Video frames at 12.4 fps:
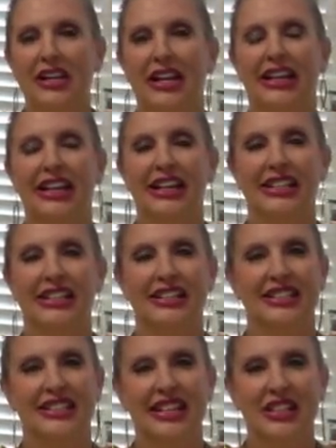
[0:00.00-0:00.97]
and getting to
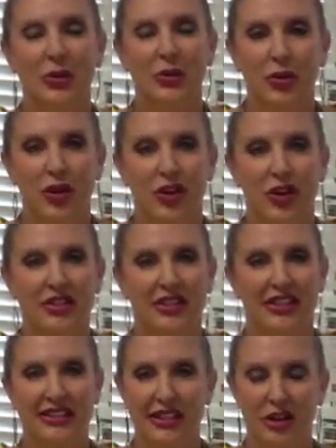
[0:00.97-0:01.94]
see supercars and
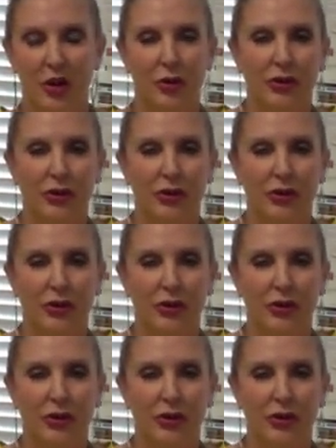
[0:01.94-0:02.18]
things that are